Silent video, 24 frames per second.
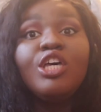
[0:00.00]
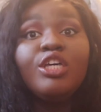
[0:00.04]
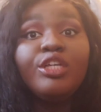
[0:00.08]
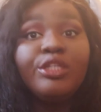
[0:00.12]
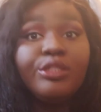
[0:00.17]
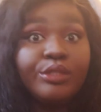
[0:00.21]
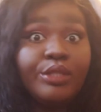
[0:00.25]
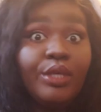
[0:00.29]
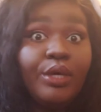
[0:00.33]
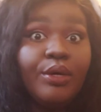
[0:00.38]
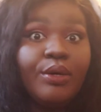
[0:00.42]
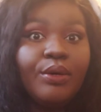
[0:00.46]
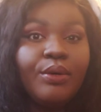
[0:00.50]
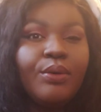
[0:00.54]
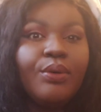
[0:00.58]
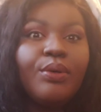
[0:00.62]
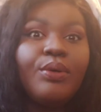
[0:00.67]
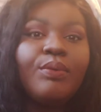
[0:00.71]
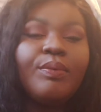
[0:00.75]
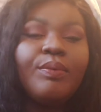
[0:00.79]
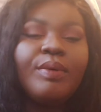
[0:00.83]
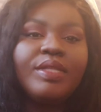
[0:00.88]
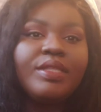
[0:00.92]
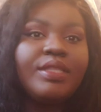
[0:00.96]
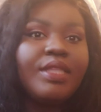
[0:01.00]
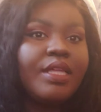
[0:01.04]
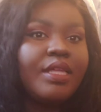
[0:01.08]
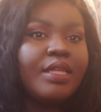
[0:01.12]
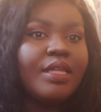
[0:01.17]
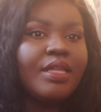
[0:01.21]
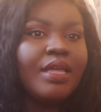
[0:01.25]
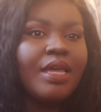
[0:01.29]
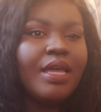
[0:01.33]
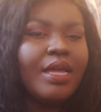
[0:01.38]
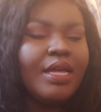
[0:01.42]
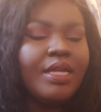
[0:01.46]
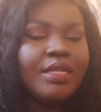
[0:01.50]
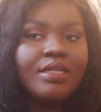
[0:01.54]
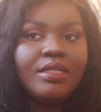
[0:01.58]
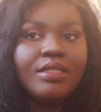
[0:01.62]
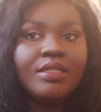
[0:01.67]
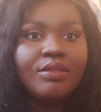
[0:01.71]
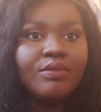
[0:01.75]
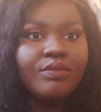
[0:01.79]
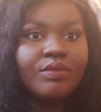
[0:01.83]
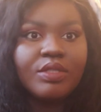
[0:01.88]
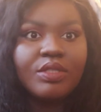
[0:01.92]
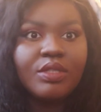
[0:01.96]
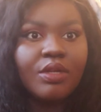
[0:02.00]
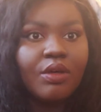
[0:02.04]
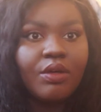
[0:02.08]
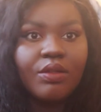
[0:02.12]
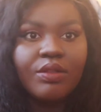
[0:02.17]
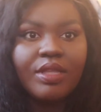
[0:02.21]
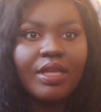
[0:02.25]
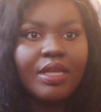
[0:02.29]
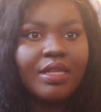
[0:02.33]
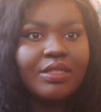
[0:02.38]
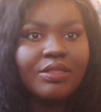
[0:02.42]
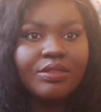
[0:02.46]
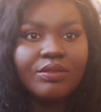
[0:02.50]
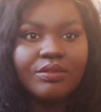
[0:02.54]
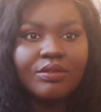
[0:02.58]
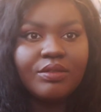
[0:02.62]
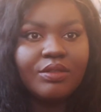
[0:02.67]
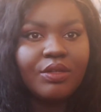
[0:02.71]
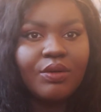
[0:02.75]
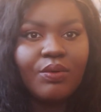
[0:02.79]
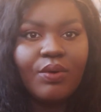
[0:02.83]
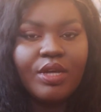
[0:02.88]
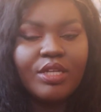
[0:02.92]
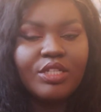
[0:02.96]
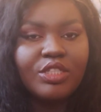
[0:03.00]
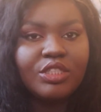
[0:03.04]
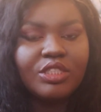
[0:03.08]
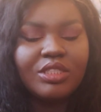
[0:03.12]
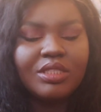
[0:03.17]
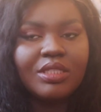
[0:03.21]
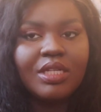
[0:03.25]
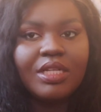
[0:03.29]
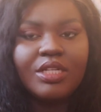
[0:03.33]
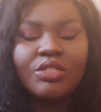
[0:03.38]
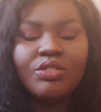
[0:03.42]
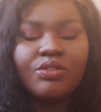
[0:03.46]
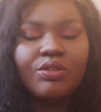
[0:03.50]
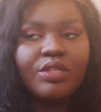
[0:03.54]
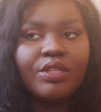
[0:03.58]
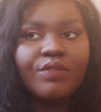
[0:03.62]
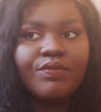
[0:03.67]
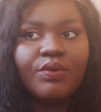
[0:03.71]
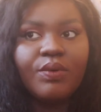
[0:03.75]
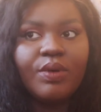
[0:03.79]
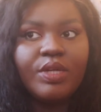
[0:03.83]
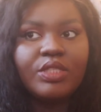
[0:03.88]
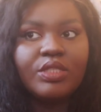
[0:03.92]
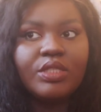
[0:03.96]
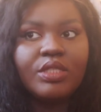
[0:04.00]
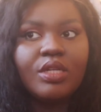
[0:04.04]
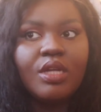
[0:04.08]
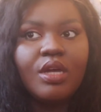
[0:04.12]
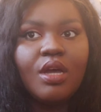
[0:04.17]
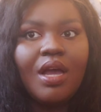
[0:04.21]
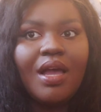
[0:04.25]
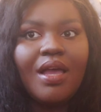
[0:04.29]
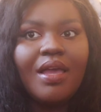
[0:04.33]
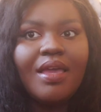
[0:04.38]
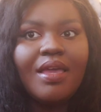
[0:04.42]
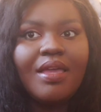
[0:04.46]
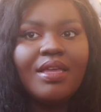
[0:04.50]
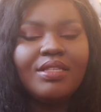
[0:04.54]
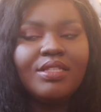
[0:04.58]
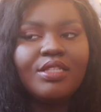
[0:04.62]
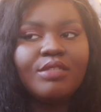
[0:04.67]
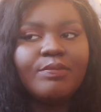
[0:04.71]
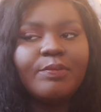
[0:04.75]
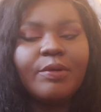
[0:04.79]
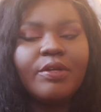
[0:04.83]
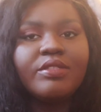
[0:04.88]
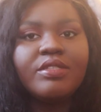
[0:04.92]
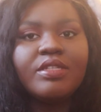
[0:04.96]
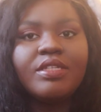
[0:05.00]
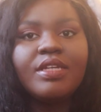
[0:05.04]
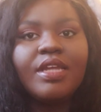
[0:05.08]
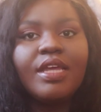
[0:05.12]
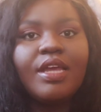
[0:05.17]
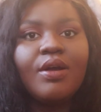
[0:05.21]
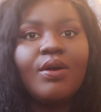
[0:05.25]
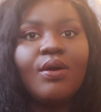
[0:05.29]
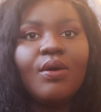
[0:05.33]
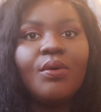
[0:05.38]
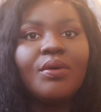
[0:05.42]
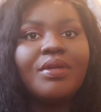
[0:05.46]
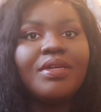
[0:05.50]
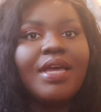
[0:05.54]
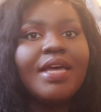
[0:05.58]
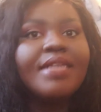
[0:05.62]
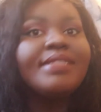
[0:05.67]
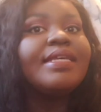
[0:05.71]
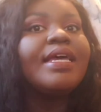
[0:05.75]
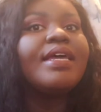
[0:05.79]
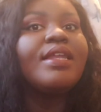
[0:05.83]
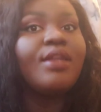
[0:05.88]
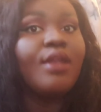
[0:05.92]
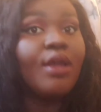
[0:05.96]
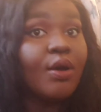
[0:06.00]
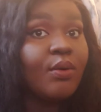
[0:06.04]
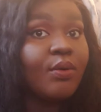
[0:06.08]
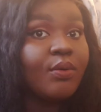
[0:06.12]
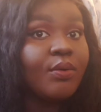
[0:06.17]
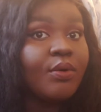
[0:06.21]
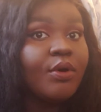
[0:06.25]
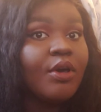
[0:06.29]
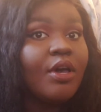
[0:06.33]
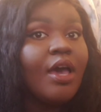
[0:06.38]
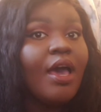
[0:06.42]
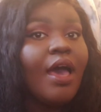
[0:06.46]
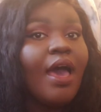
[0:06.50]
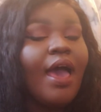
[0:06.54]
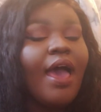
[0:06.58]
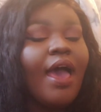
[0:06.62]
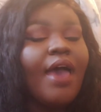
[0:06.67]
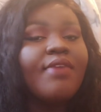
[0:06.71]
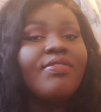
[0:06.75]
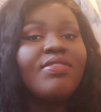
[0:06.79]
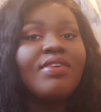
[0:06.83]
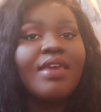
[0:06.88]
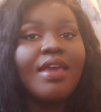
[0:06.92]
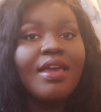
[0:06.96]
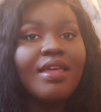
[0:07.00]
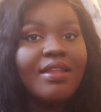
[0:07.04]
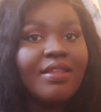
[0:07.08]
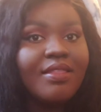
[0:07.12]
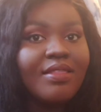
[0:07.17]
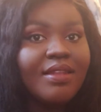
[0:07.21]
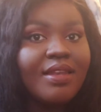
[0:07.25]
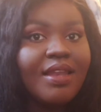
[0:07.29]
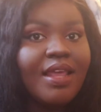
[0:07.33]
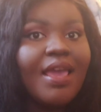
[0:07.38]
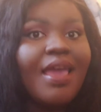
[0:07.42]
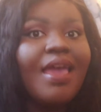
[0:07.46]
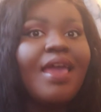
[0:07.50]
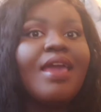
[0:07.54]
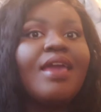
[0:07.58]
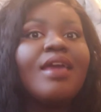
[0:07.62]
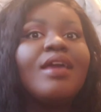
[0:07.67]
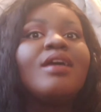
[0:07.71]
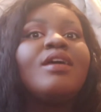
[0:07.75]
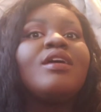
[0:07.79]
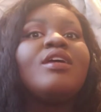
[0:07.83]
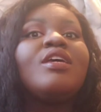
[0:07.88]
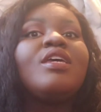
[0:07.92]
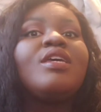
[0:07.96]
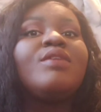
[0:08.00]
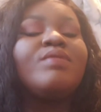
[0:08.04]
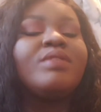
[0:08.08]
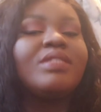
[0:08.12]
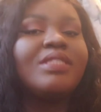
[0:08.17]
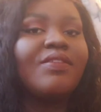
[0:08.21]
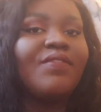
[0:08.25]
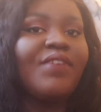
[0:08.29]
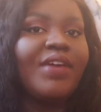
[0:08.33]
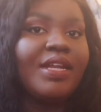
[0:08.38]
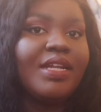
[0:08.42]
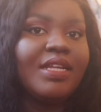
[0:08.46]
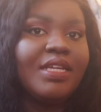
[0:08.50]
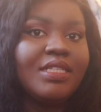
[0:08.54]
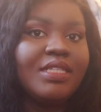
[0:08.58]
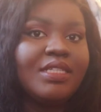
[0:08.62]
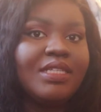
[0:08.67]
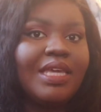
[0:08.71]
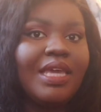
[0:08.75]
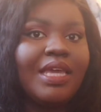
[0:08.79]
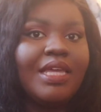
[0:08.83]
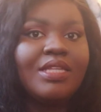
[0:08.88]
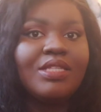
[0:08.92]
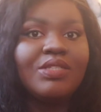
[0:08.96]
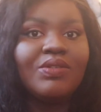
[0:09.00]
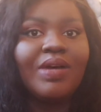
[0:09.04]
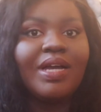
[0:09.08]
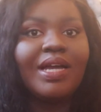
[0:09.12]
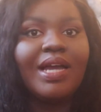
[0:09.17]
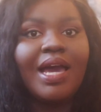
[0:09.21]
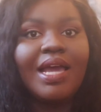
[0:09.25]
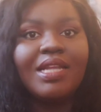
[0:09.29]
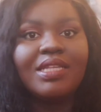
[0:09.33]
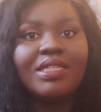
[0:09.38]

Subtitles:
So, but the end result, answering the question, is this person an a-hole? Yes and no. At the end of the day, he was defending his kids, so I gotta